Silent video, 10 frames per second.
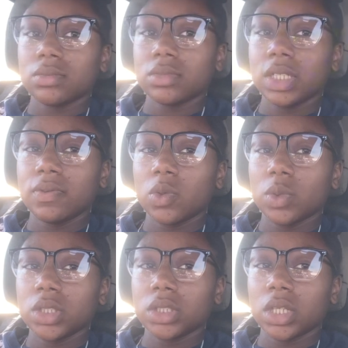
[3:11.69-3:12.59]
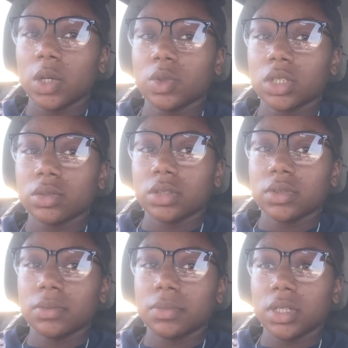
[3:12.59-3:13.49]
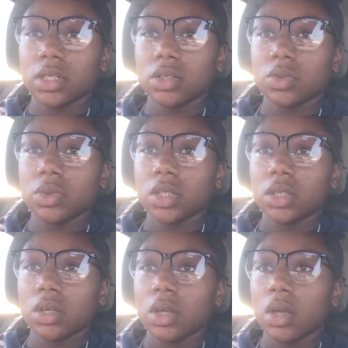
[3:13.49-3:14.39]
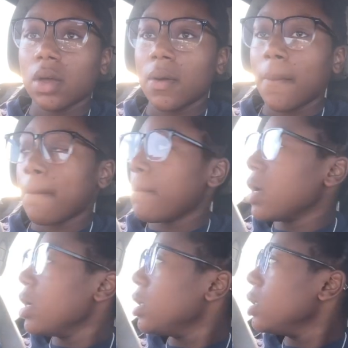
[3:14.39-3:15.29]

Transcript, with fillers: leave on Wednesday I wish I was in the beginning of the week but